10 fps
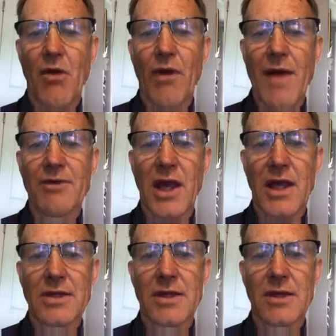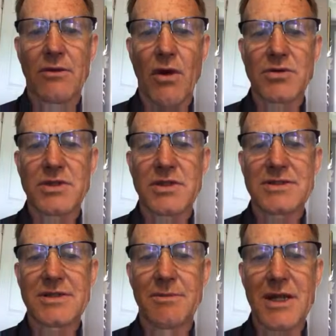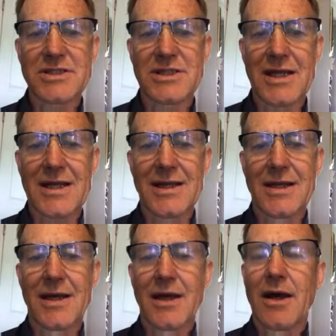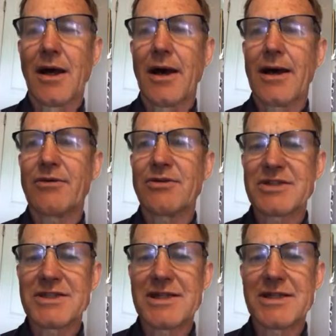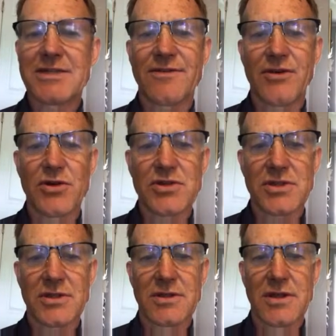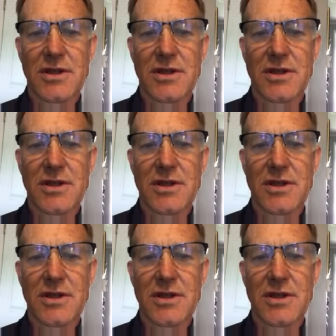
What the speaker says: arriving at the gross domestic receipts first,